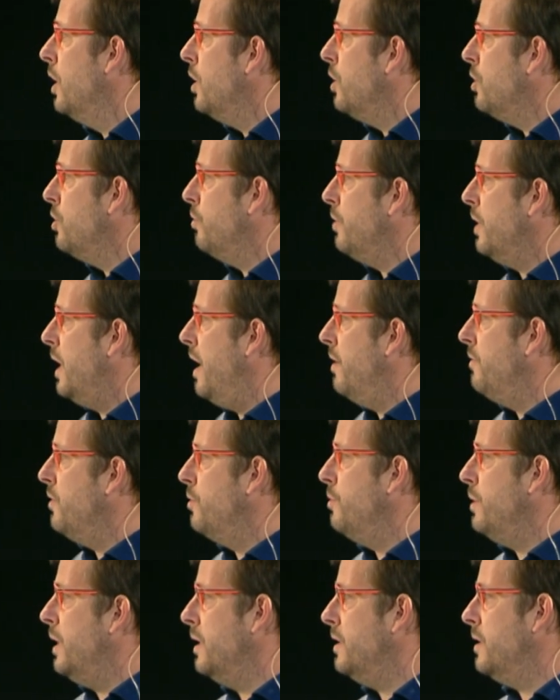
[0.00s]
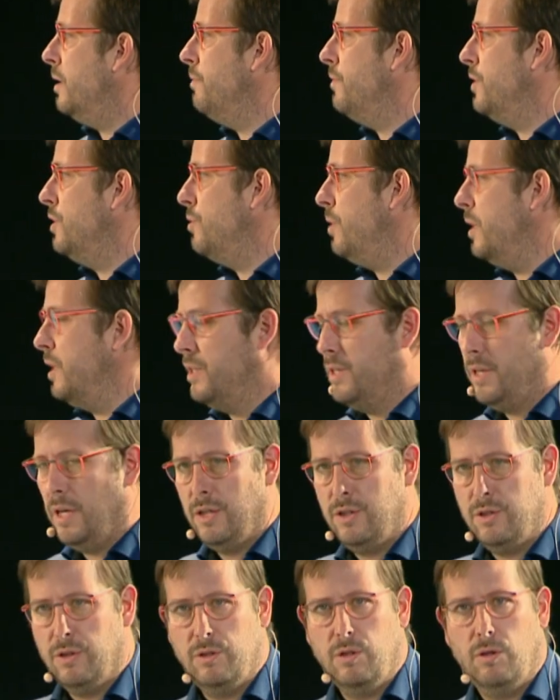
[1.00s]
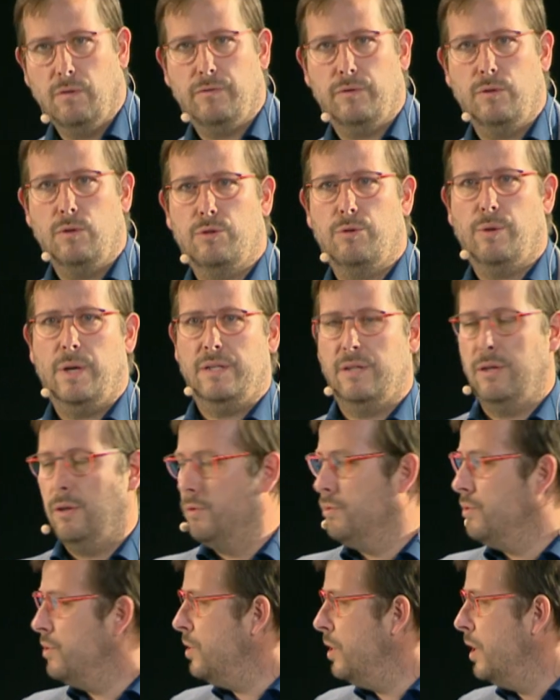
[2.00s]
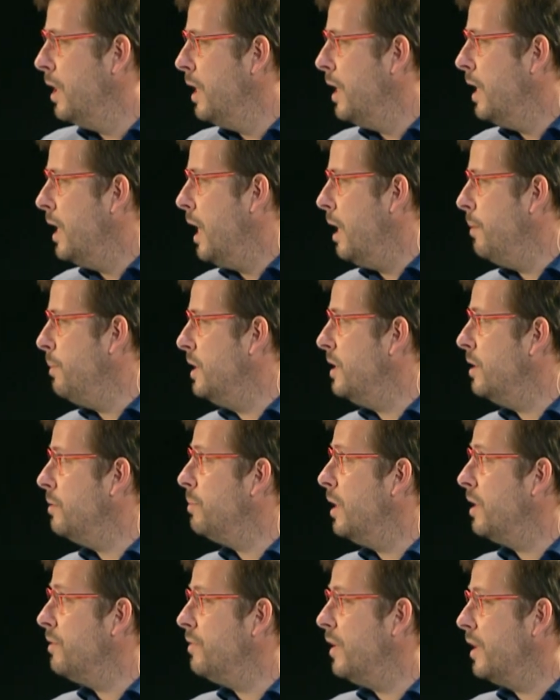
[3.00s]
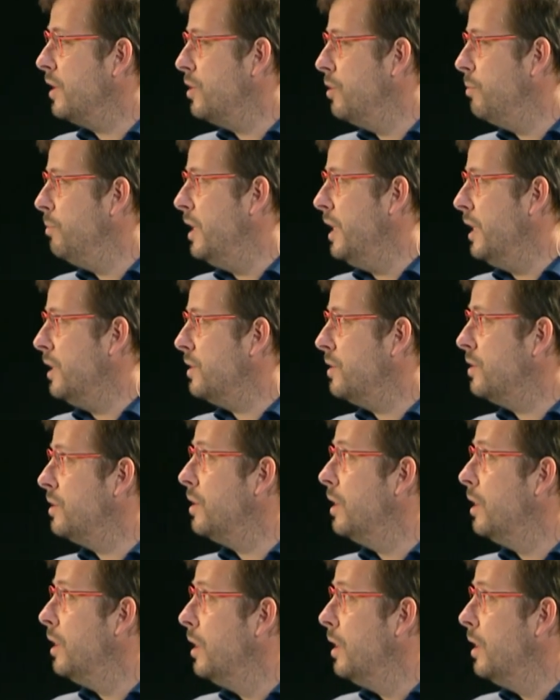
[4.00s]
You will have a real-time visualization of ultrasounds emitted by vacuum leaks.